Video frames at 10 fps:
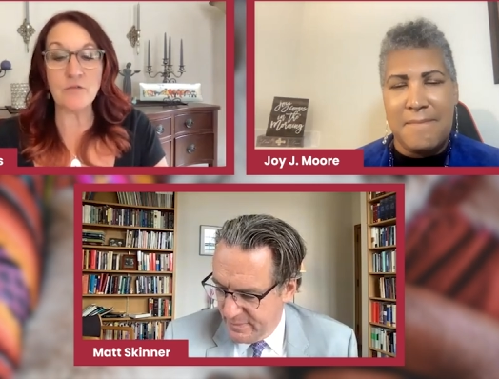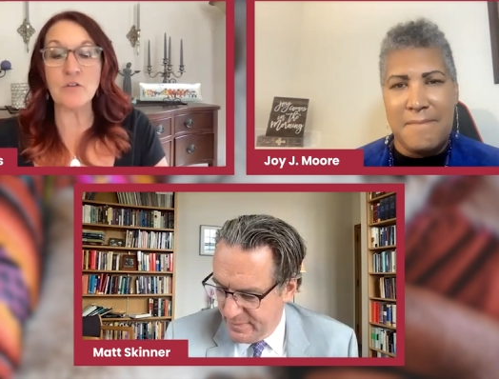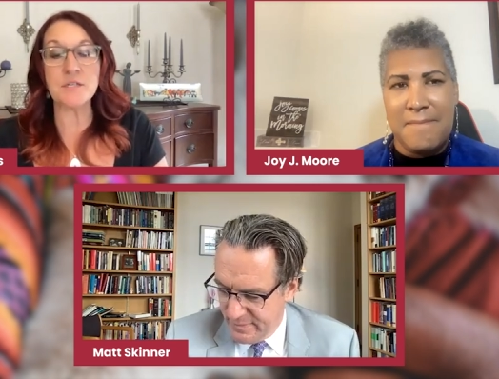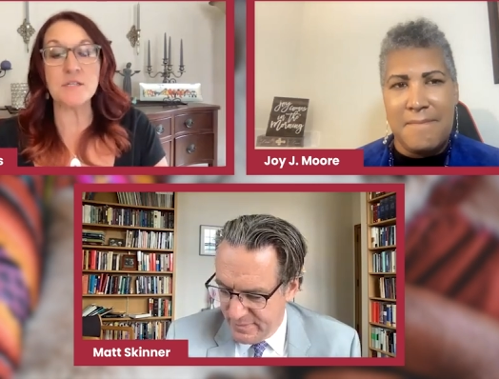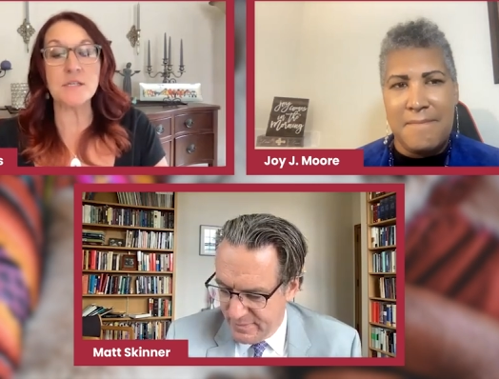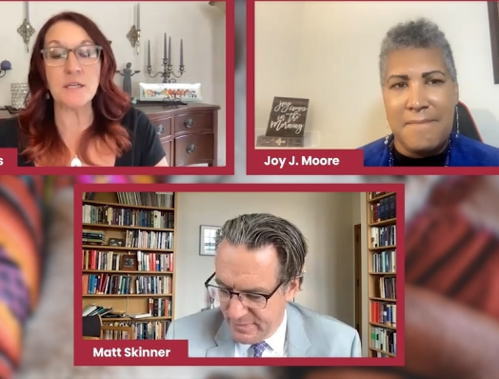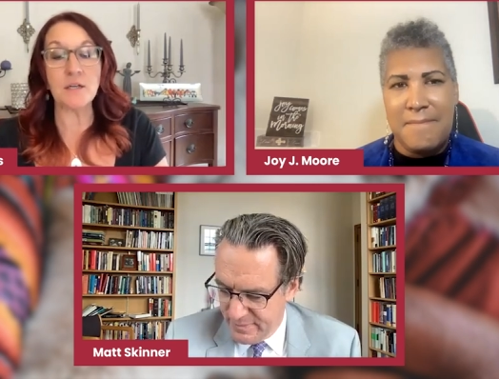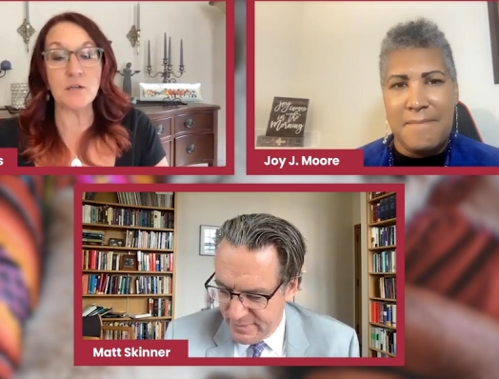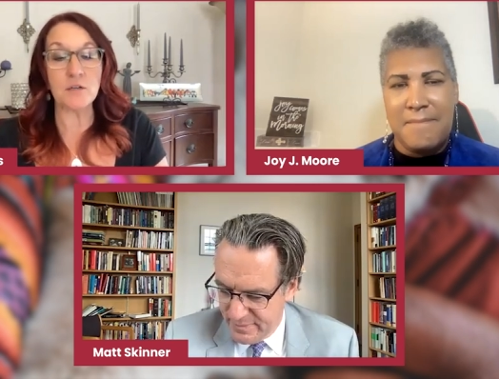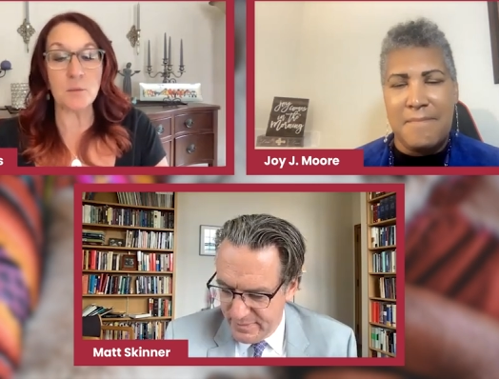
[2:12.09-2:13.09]
Speaker 1: verses
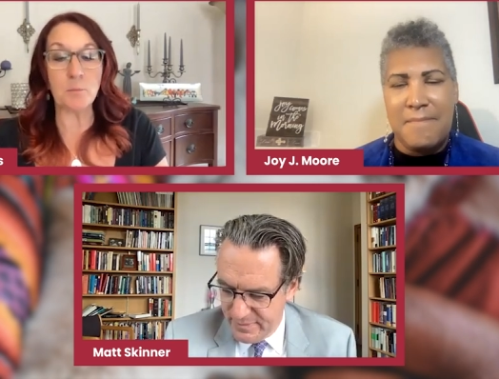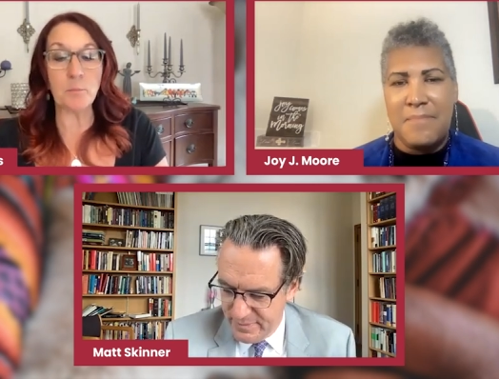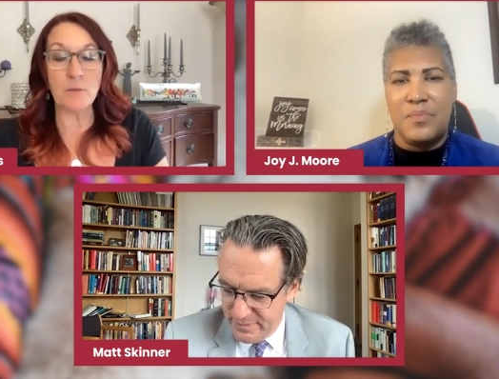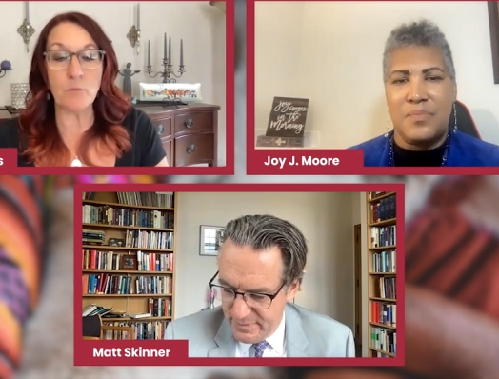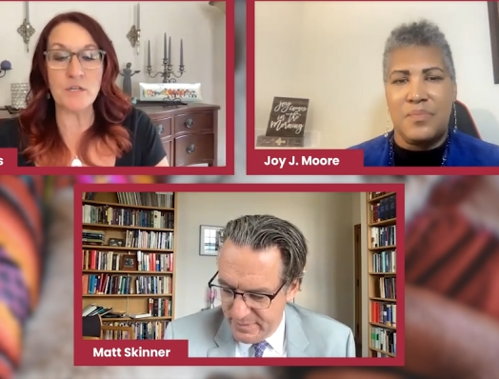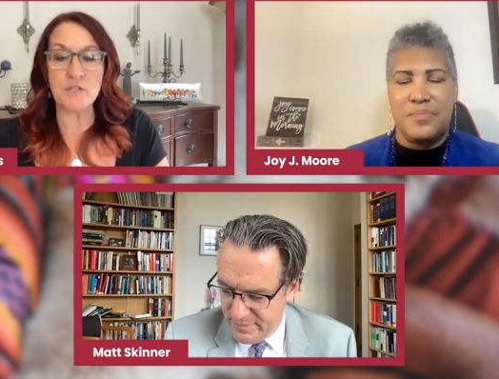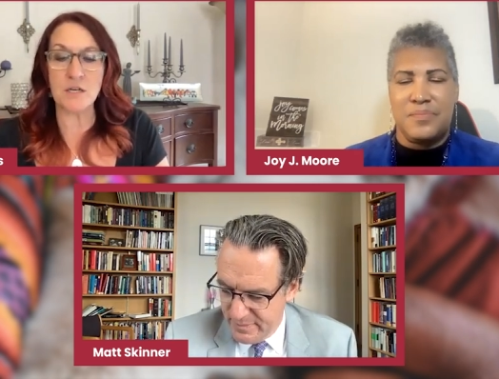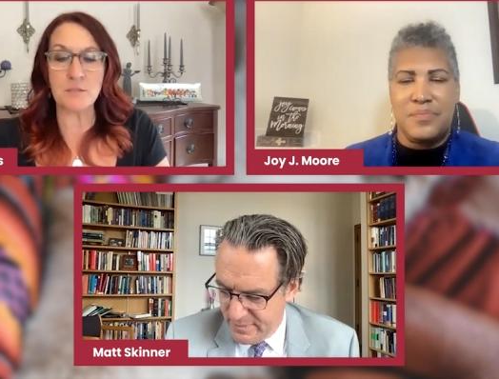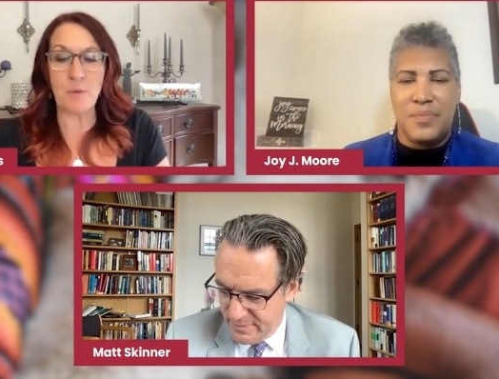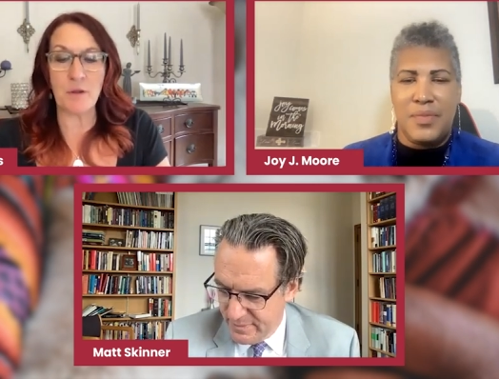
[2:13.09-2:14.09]
here, but we
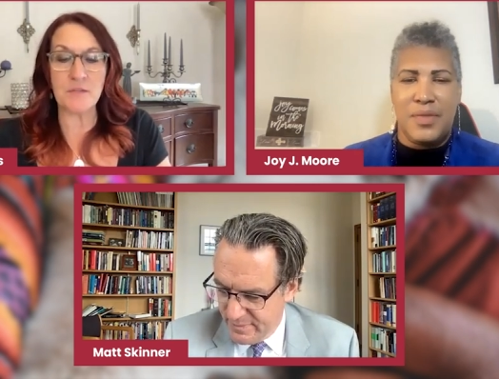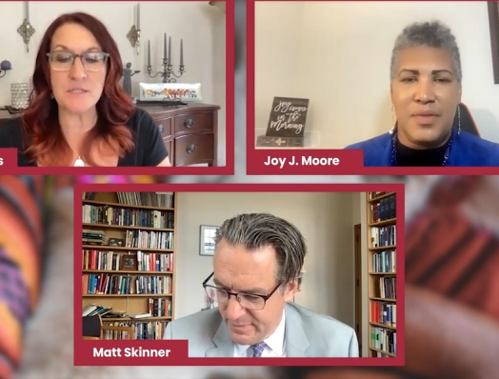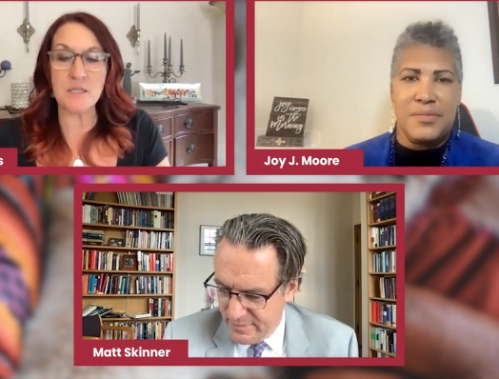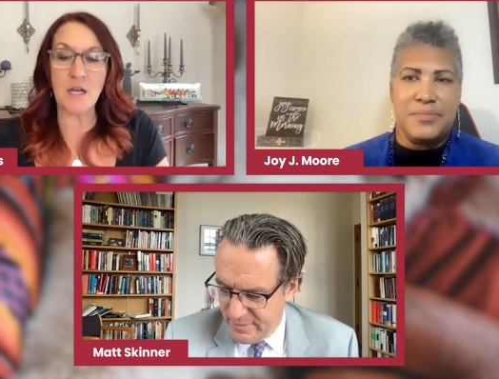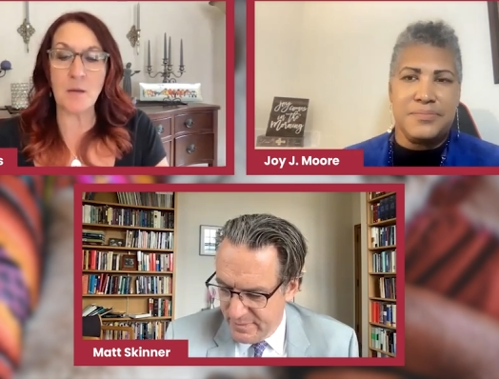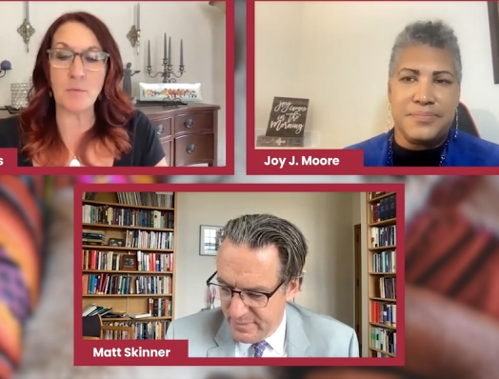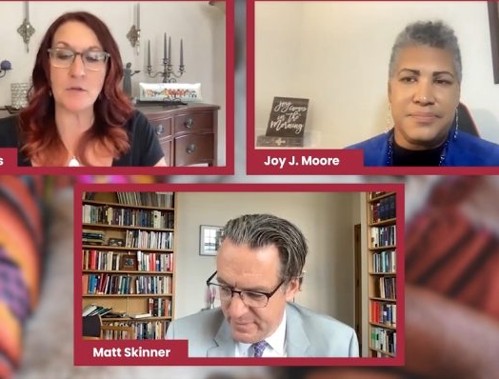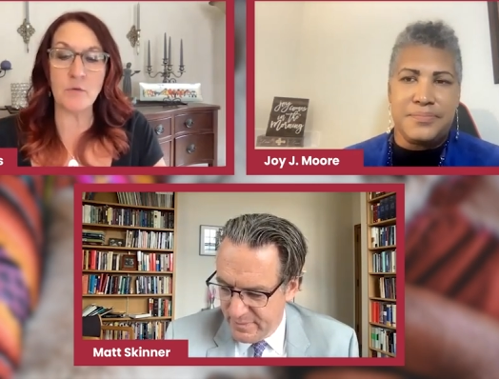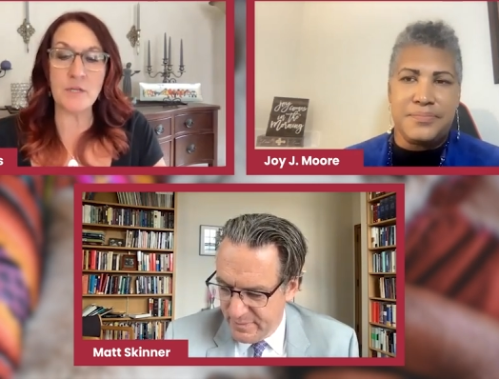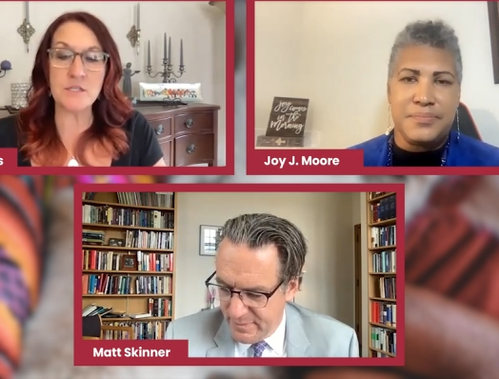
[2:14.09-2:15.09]
talked about this a couple of
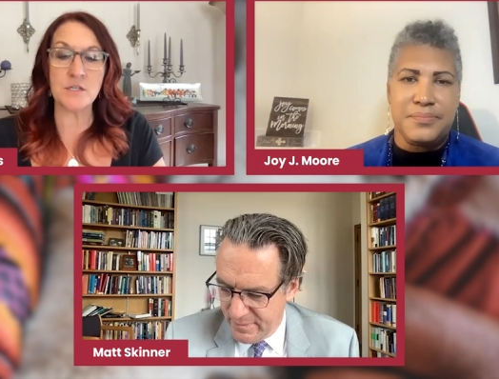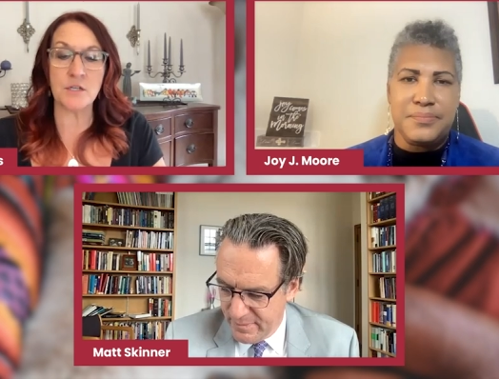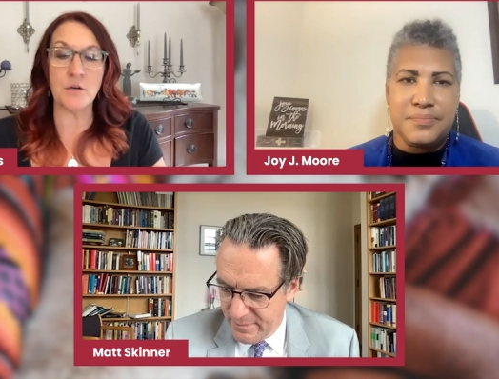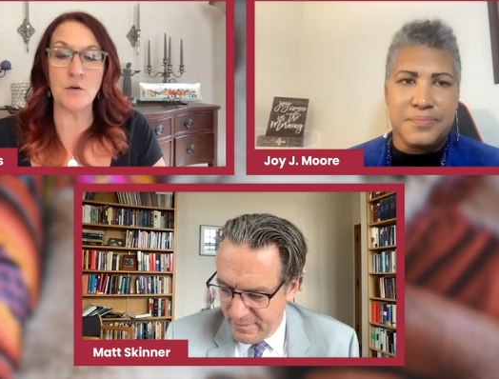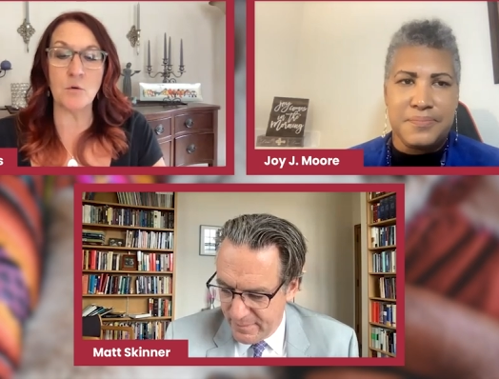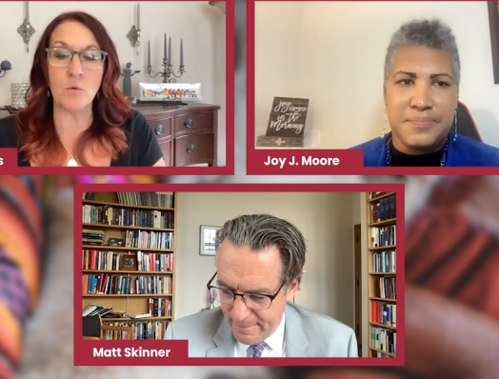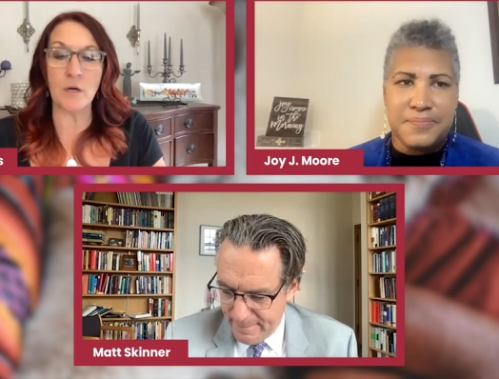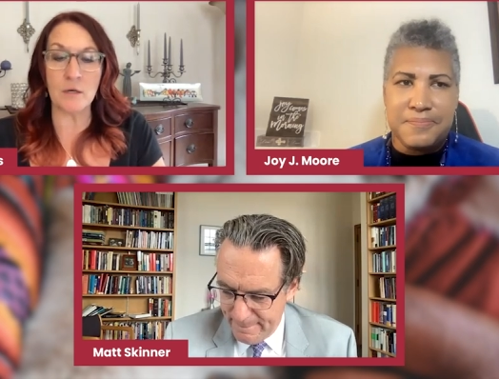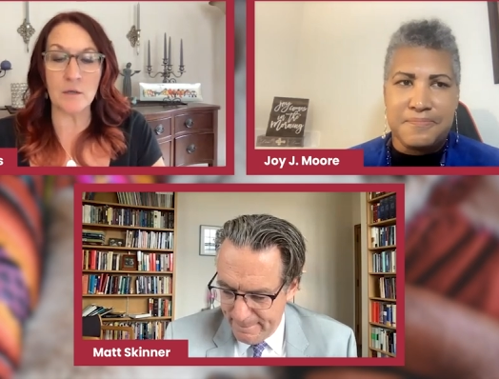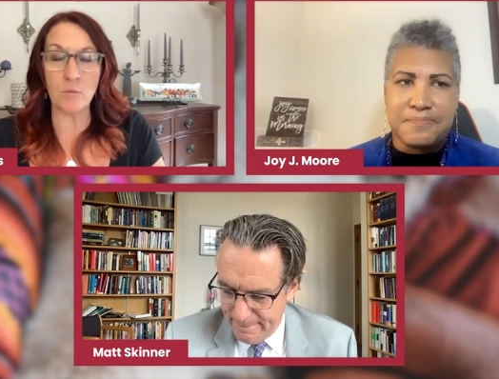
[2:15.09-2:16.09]
weeks ago
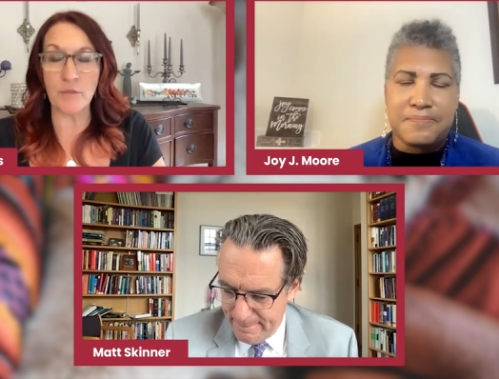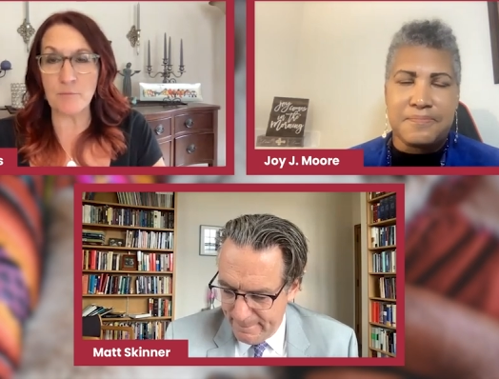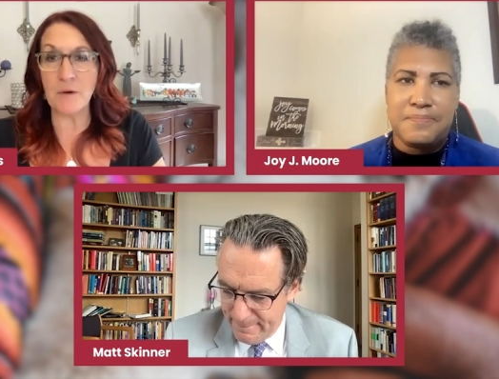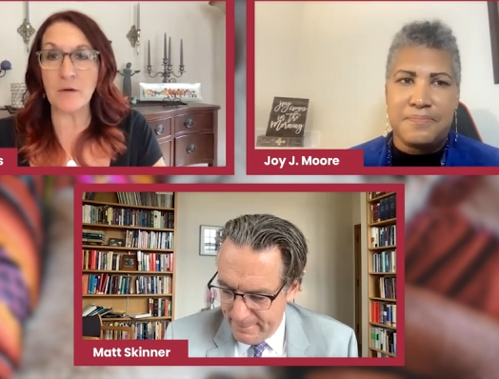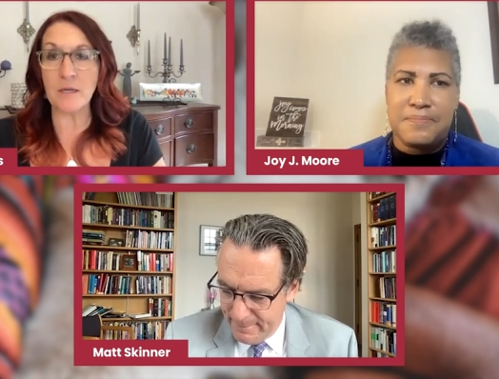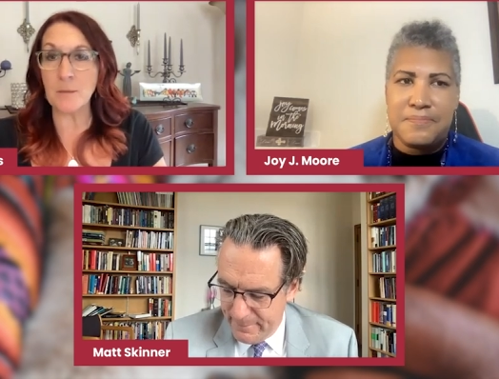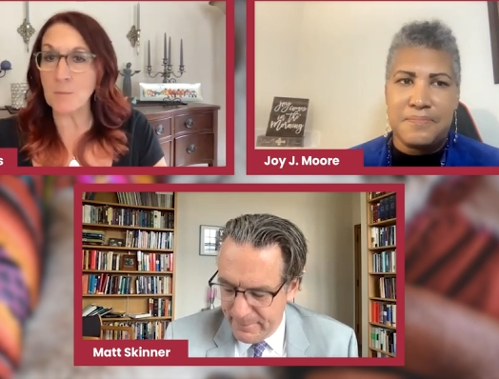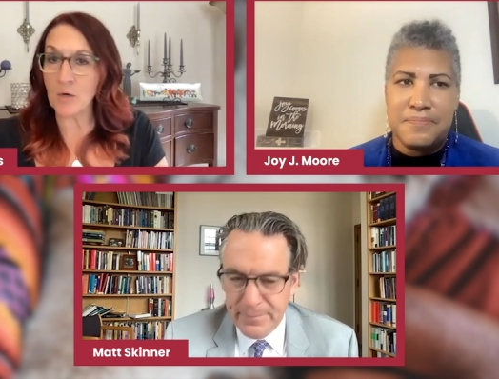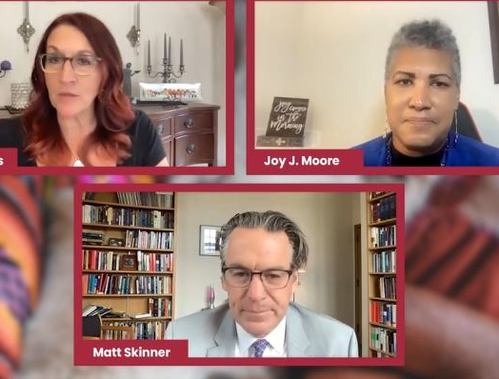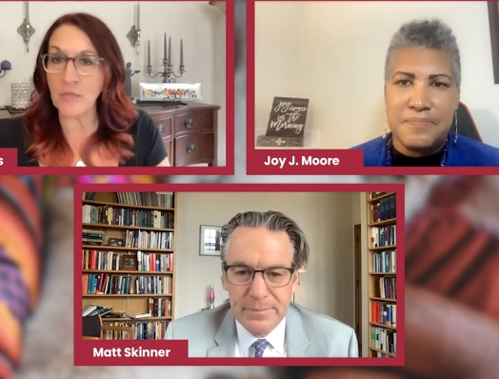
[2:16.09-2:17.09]
where with Mary and
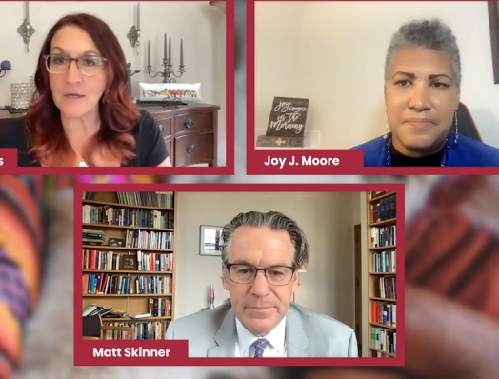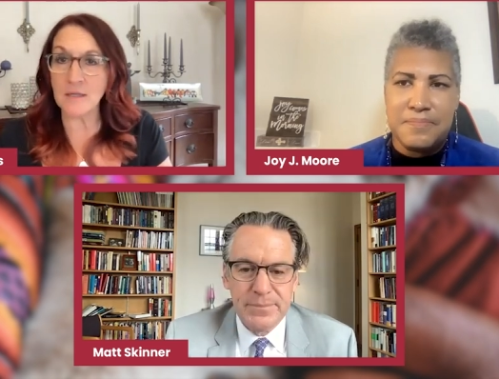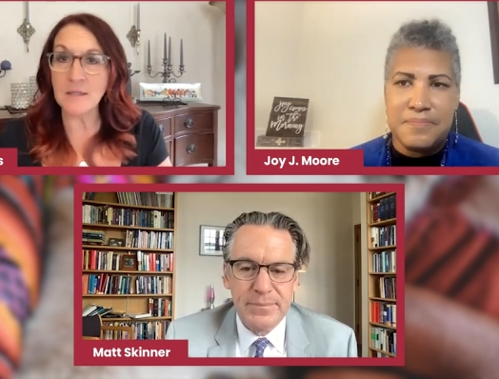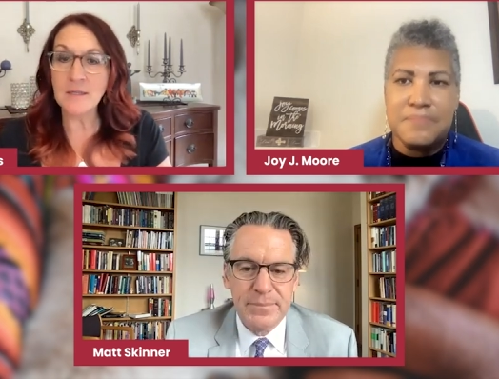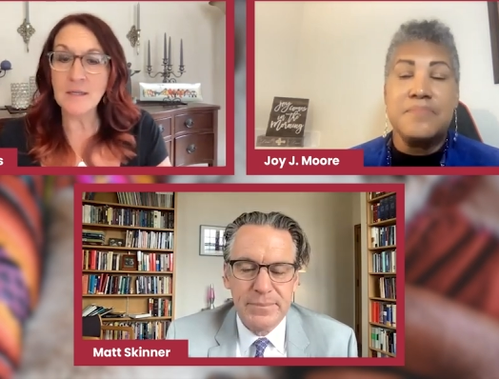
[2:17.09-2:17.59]
Martha